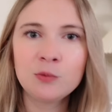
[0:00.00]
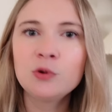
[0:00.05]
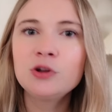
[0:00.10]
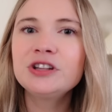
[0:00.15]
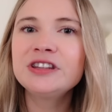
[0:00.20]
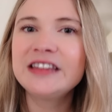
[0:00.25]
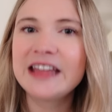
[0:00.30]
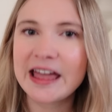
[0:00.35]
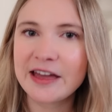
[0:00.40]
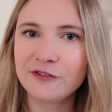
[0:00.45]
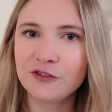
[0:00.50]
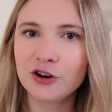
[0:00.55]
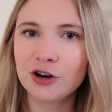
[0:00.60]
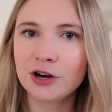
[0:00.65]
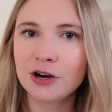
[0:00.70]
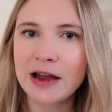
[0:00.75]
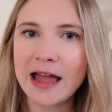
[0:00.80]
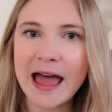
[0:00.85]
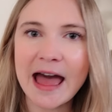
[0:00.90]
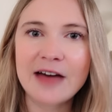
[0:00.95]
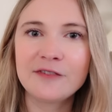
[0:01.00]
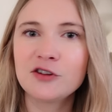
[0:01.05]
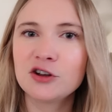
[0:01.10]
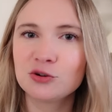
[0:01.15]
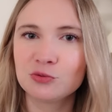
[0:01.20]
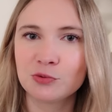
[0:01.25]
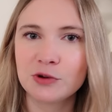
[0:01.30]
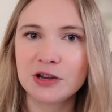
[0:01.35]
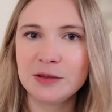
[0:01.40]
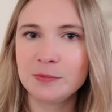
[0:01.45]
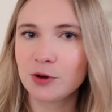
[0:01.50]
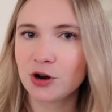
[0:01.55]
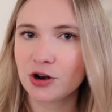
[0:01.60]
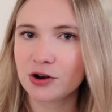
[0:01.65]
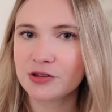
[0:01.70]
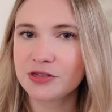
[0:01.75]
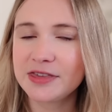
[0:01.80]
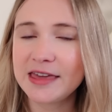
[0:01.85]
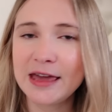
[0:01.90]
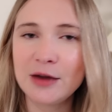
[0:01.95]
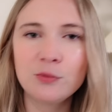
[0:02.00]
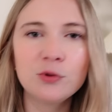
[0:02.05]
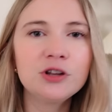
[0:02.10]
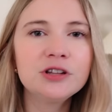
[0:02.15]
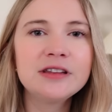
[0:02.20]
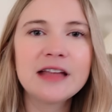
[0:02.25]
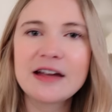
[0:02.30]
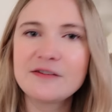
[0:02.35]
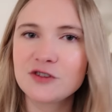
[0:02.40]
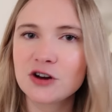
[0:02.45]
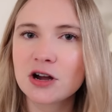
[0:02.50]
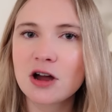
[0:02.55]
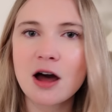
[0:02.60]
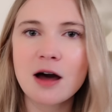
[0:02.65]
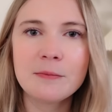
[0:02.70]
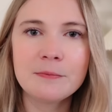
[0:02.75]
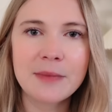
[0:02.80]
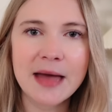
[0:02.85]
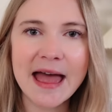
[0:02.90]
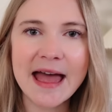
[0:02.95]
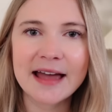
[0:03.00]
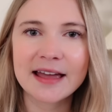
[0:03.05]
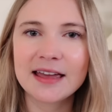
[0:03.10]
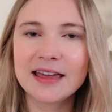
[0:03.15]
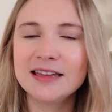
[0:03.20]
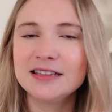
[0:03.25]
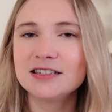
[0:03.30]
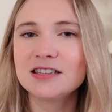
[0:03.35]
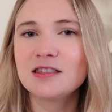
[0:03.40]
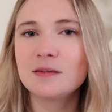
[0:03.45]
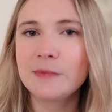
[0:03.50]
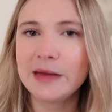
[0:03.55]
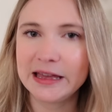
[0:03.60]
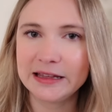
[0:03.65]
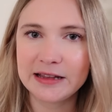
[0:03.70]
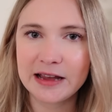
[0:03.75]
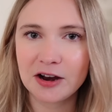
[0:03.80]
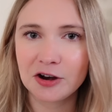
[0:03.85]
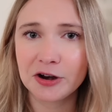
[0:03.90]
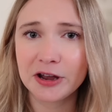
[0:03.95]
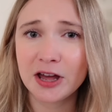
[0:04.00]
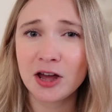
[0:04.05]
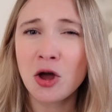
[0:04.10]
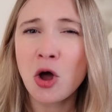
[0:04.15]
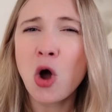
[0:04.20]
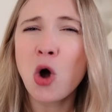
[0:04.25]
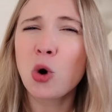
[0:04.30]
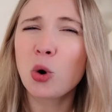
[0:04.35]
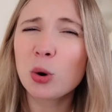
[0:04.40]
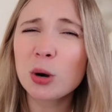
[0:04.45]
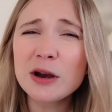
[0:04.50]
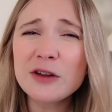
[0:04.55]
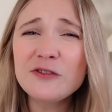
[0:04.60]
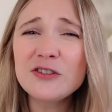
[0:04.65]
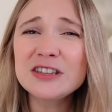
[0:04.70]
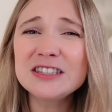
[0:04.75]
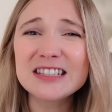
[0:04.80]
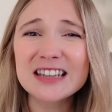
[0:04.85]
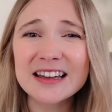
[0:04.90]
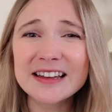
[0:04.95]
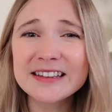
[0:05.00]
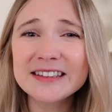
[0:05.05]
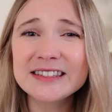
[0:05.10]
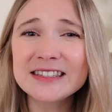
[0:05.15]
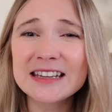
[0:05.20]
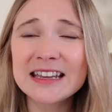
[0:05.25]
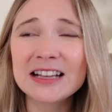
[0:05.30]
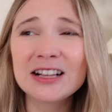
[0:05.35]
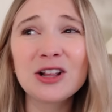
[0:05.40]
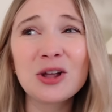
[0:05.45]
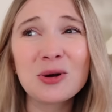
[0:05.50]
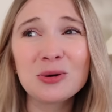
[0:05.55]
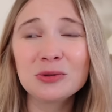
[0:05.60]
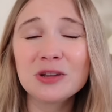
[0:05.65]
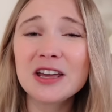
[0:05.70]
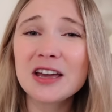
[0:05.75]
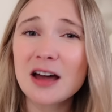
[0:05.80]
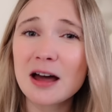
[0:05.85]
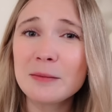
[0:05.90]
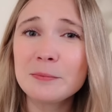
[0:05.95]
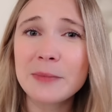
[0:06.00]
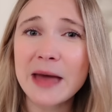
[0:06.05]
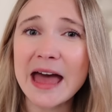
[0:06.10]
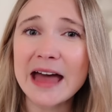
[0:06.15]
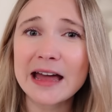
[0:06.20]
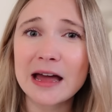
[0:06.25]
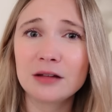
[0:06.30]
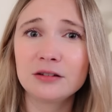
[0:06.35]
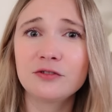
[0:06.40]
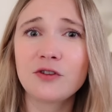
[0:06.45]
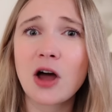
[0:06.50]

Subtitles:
will never have a rebirth. It will never come back into the main area, or if it does, it'll only come back out of